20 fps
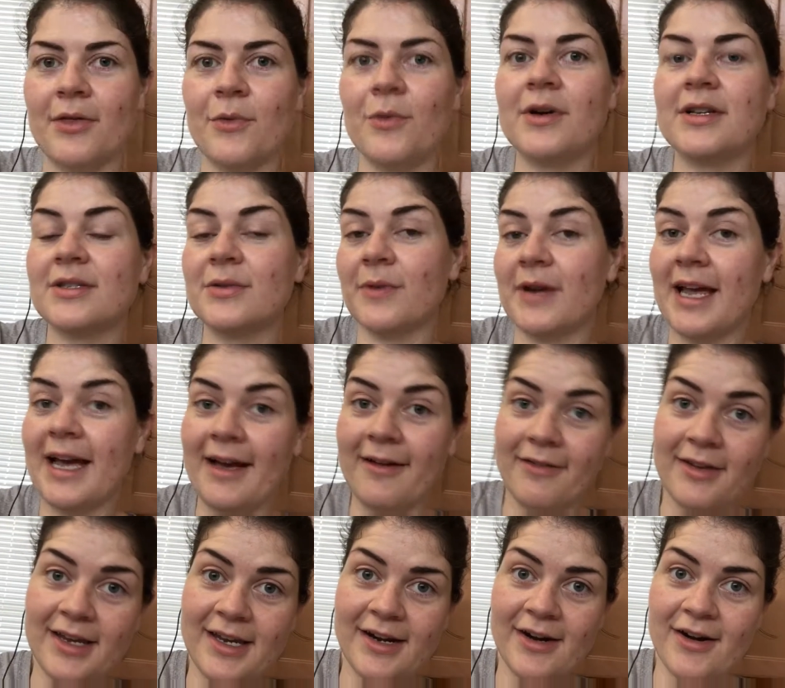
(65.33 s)
The ones we have
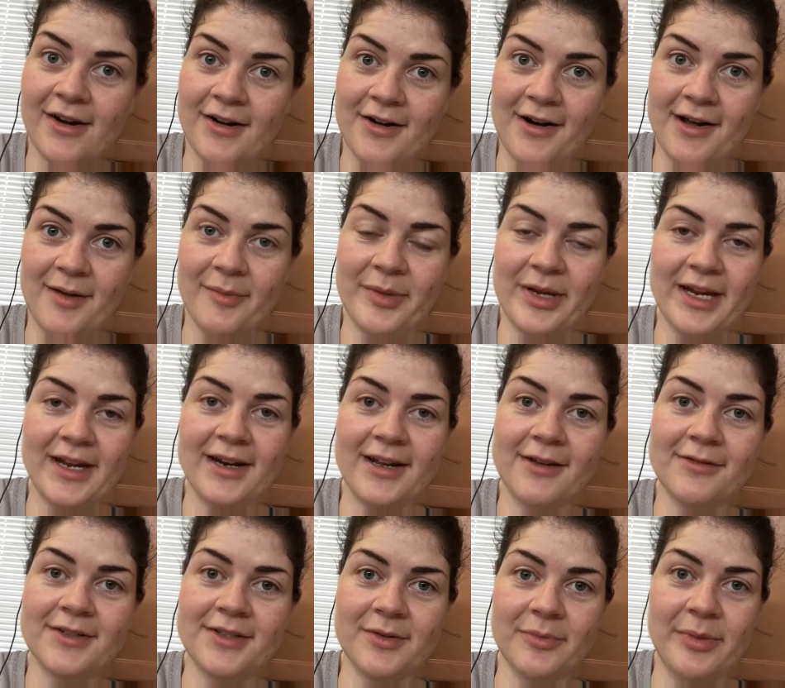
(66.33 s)
here are not big
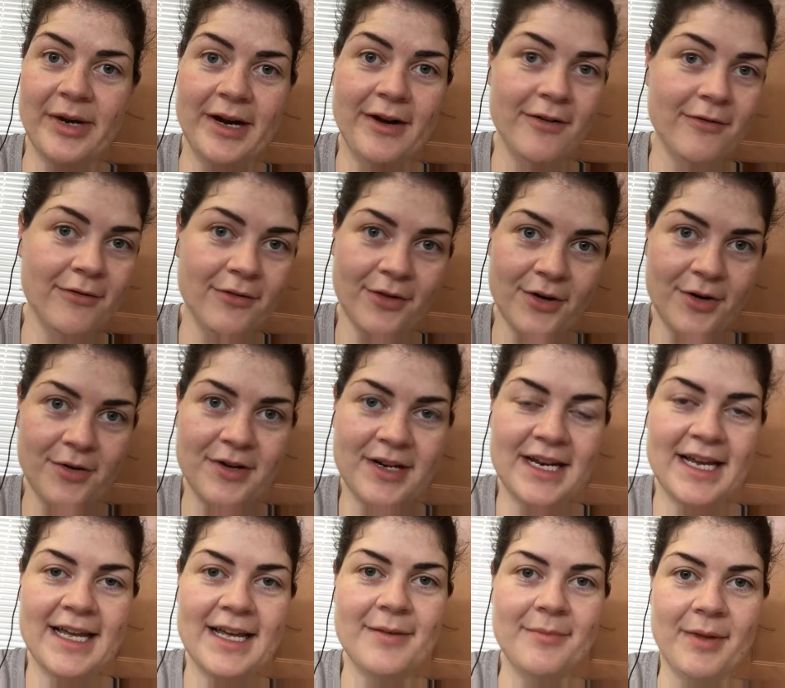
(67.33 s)
enough to bear fruit
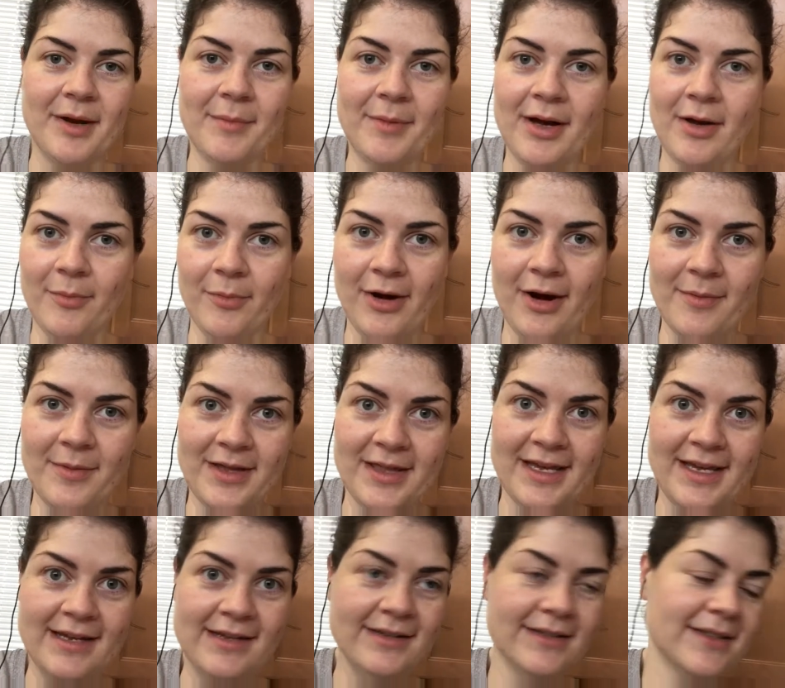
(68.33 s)
yet. My mom brought me
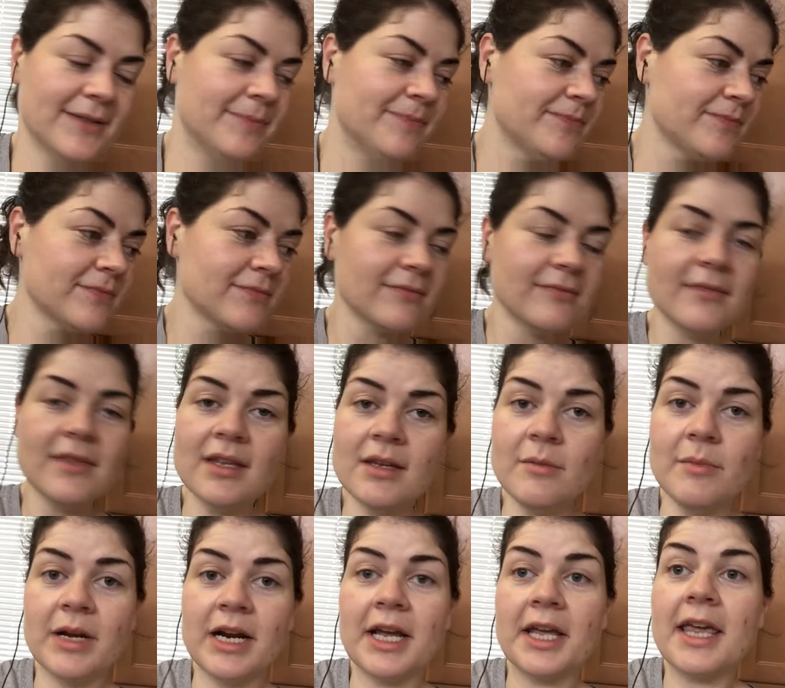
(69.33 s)
these,
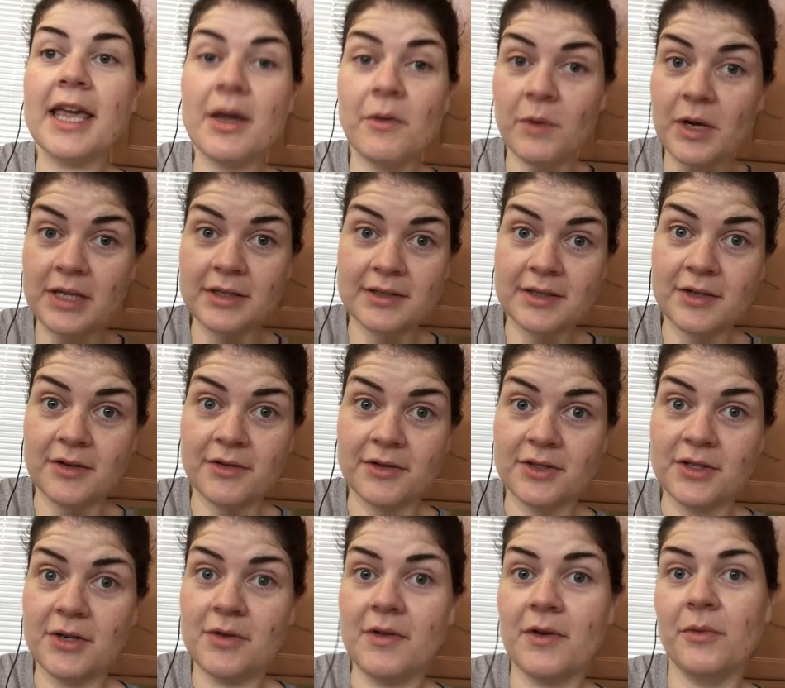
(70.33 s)
but I can't wait until the
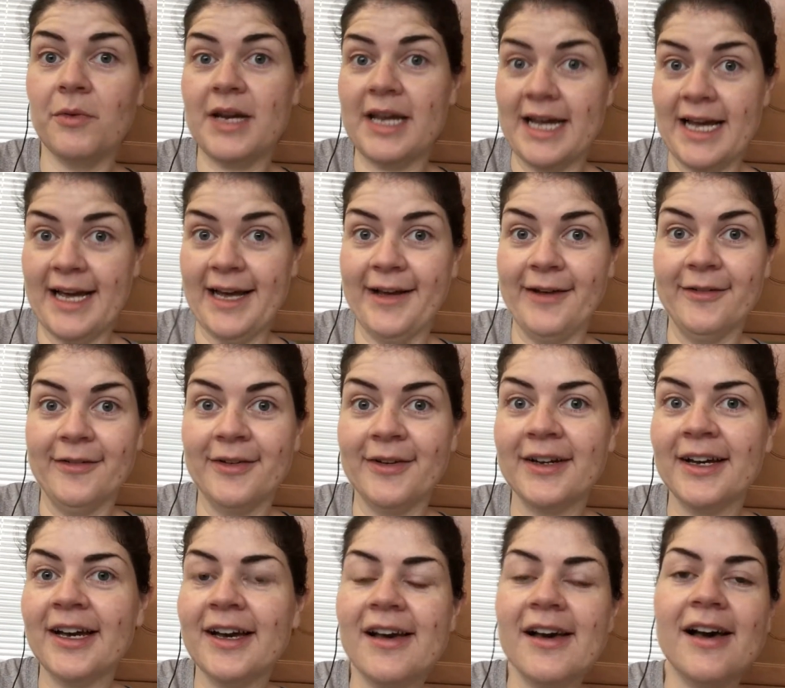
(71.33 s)
two that we have
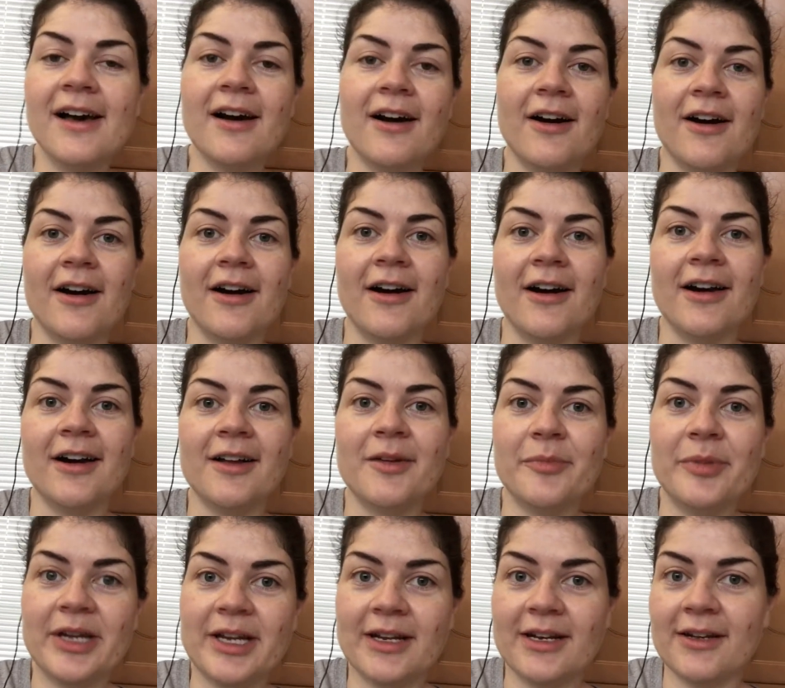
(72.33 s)
are
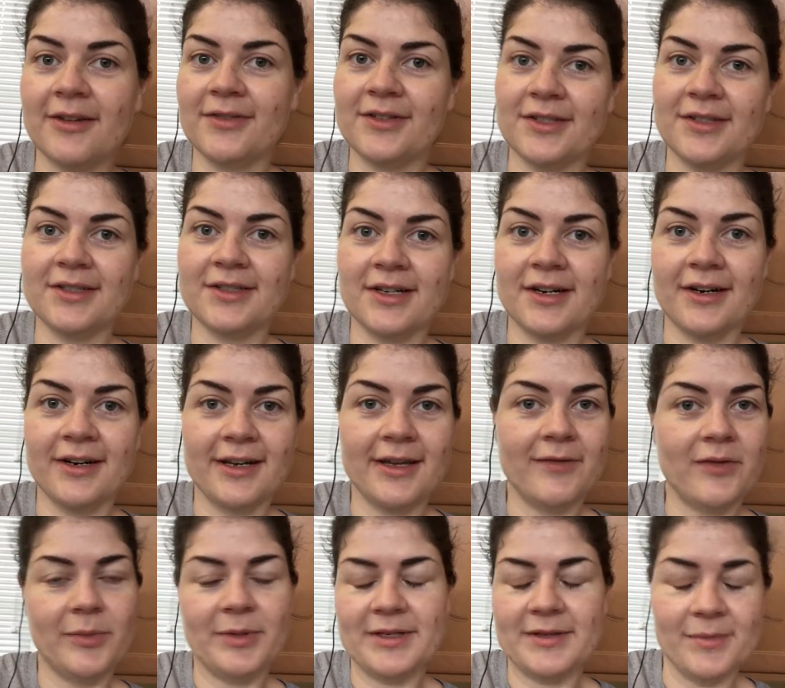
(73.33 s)
big enough to start
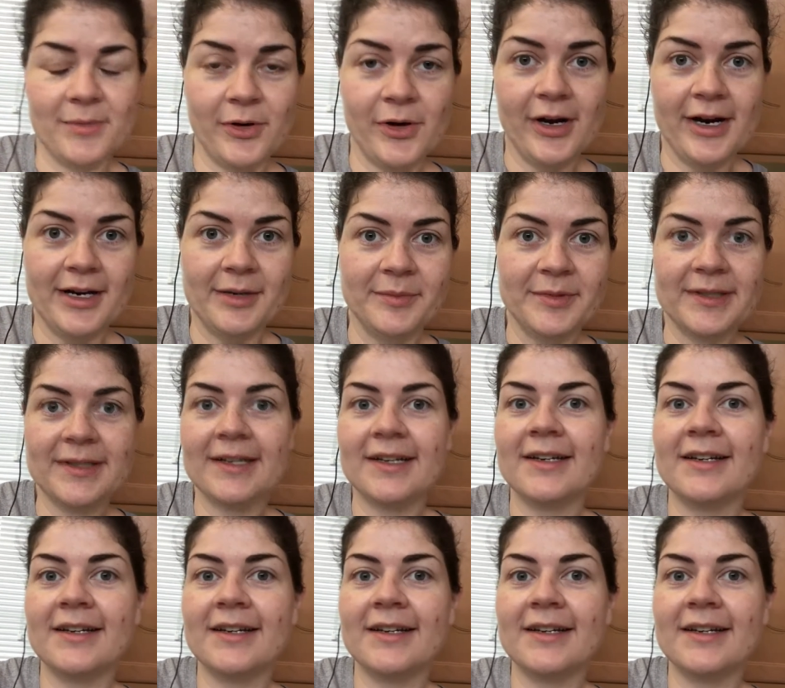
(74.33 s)
giving me some grapes.